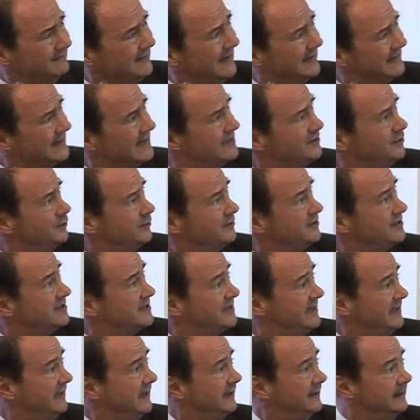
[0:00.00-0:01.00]
And as you can
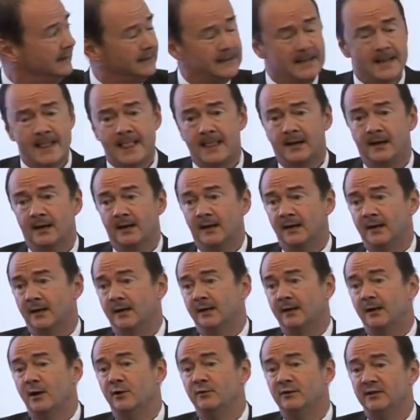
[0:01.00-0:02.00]
see,
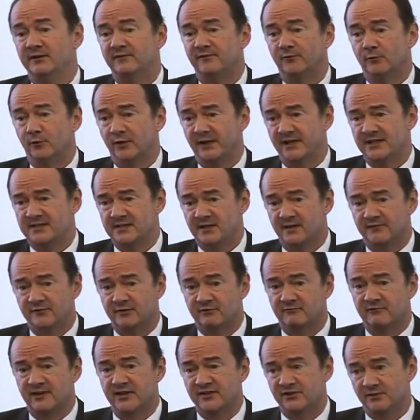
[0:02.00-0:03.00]
uh, only four years
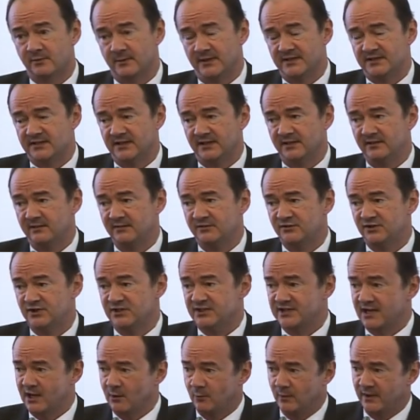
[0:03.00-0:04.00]
after graduating,
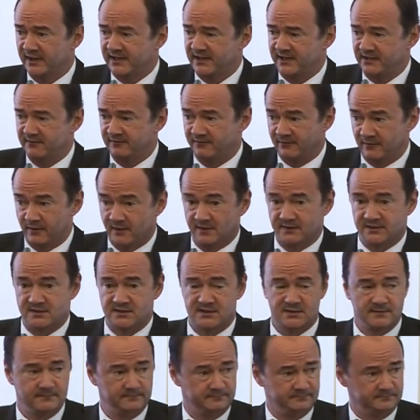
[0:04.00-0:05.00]
she's now working in
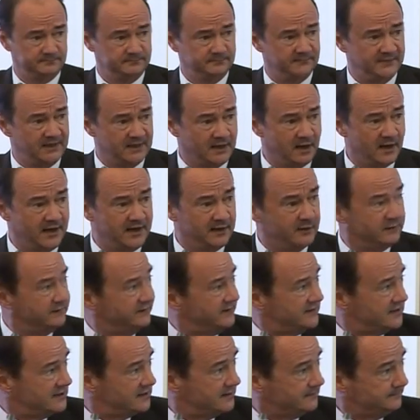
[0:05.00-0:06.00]
France in our head
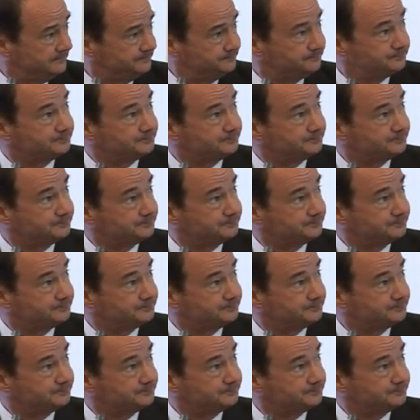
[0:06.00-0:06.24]
office.